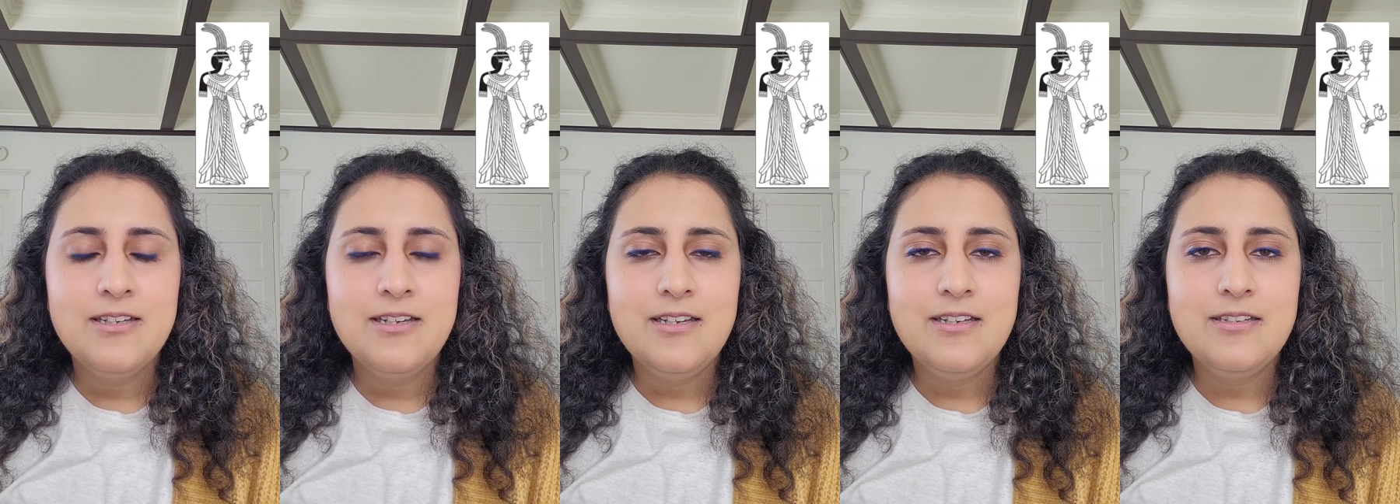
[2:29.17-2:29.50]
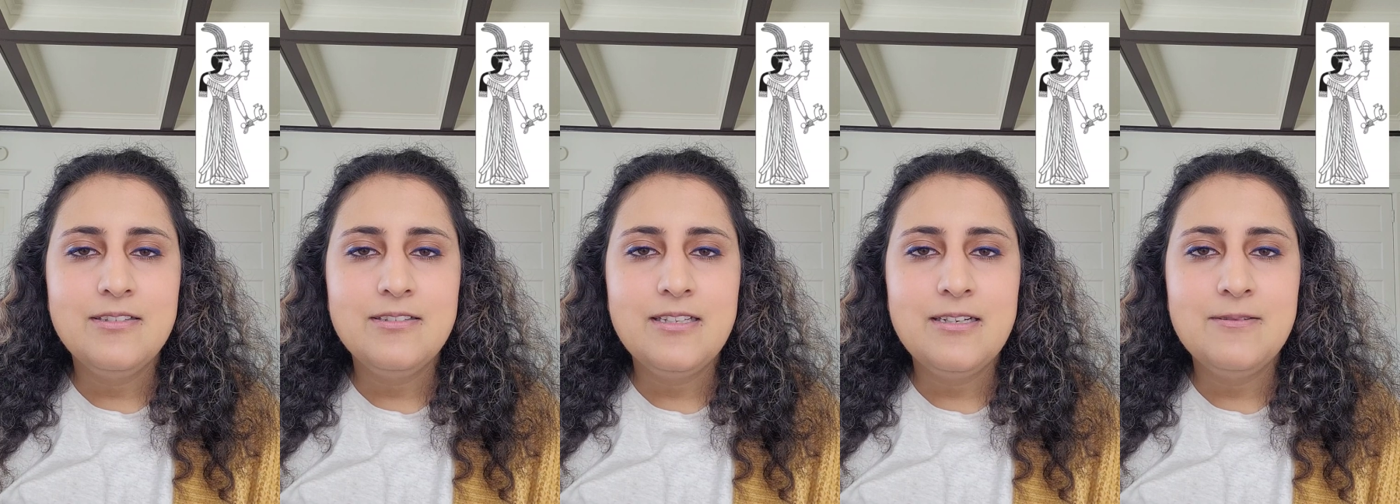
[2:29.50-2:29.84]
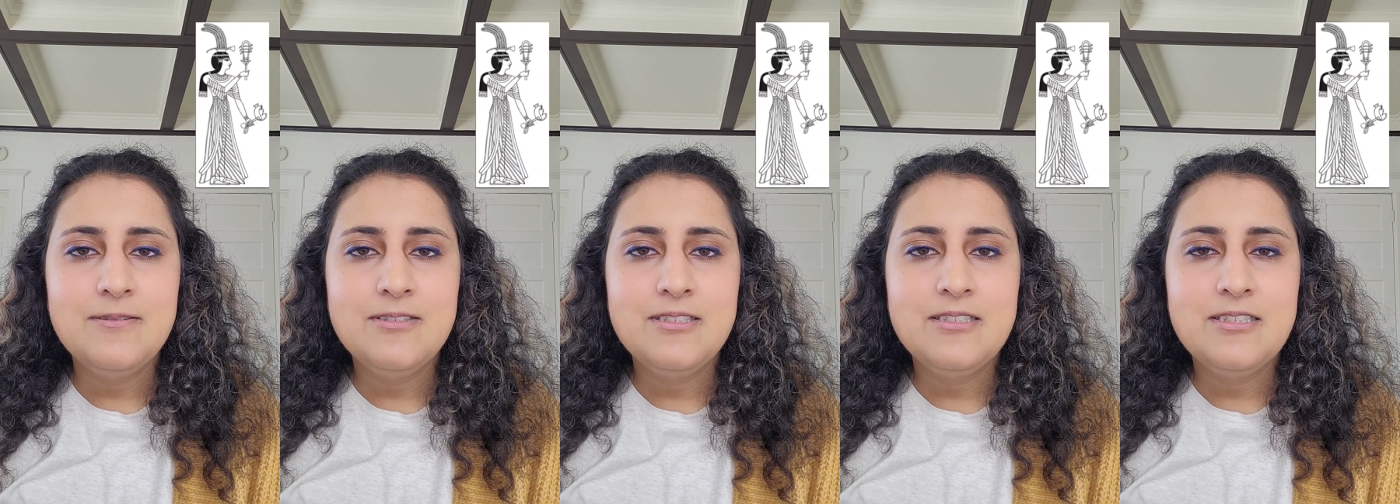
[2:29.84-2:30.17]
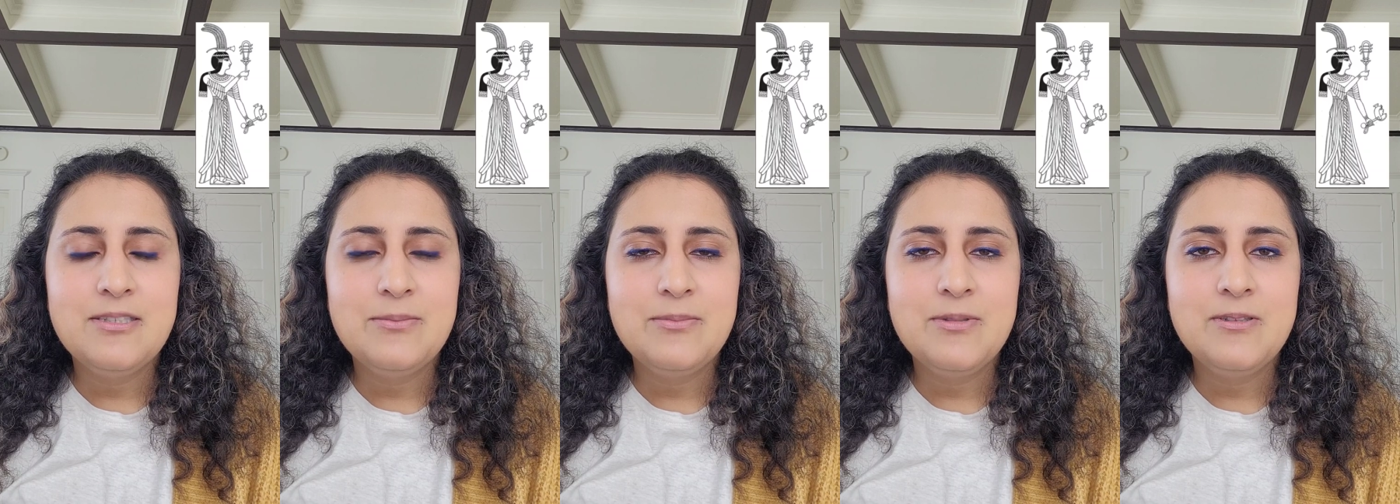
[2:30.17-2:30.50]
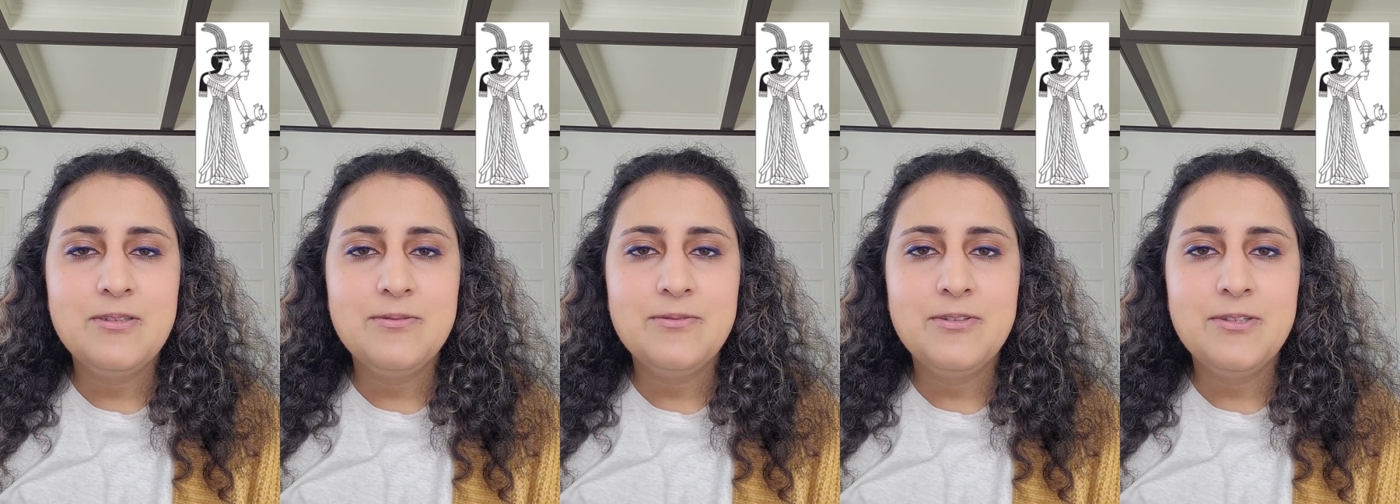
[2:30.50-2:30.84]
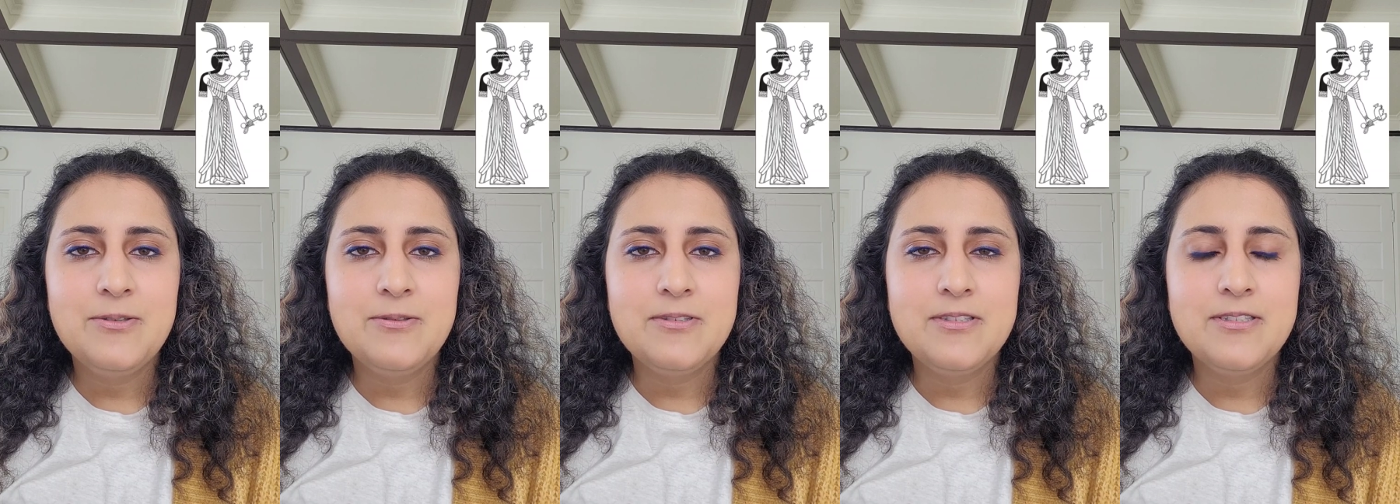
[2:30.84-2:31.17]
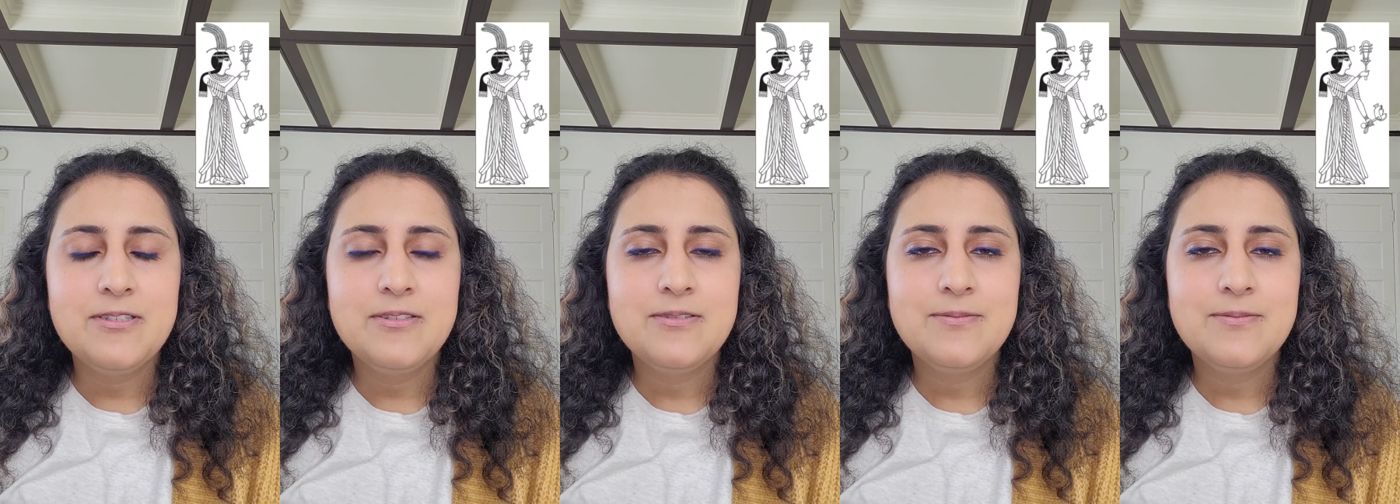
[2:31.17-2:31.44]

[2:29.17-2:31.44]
and that was a symbol of youth.